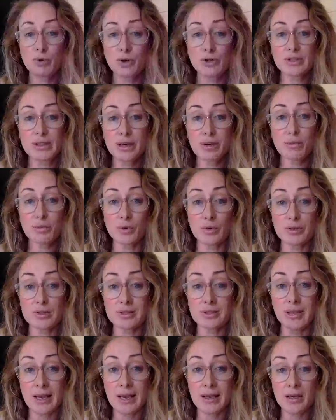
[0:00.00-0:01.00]
worked out what the
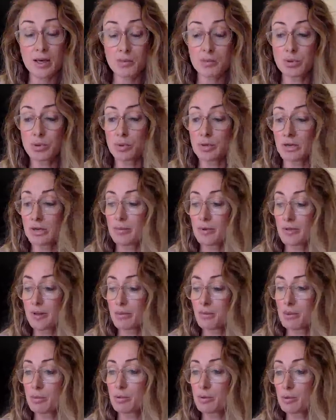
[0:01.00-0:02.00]
scan had pulled up, and
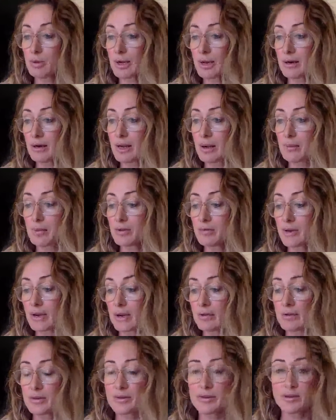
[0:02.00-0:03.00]
then we pulled out a couple of
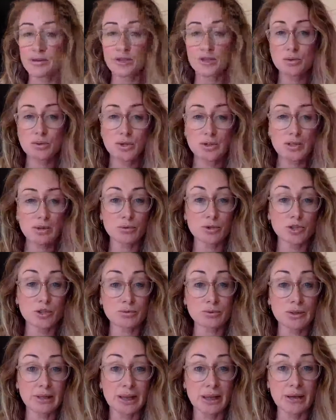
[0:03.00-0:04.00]
others, and she worked out what
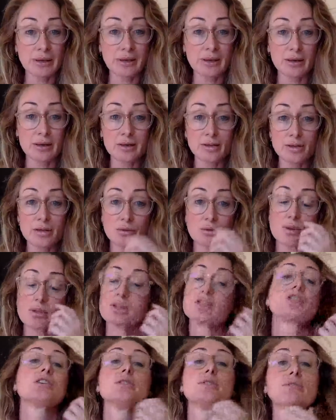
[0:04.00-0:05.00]
she really anchored into and
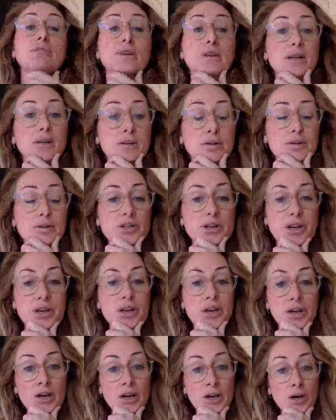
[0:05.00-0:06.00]
that she felt
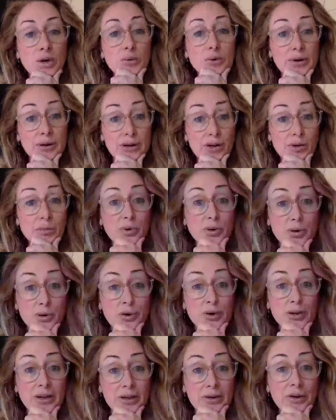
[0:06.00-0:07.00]
would help
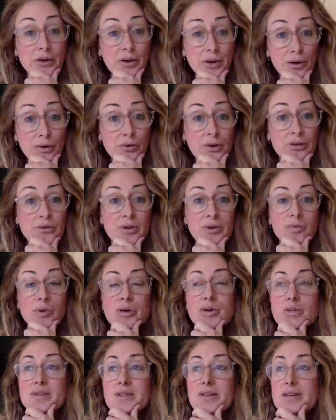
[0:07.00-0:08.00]
her in her grieving
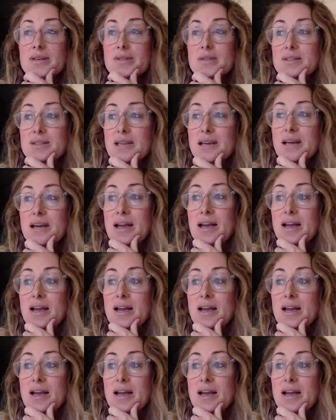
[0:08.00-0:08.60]
process.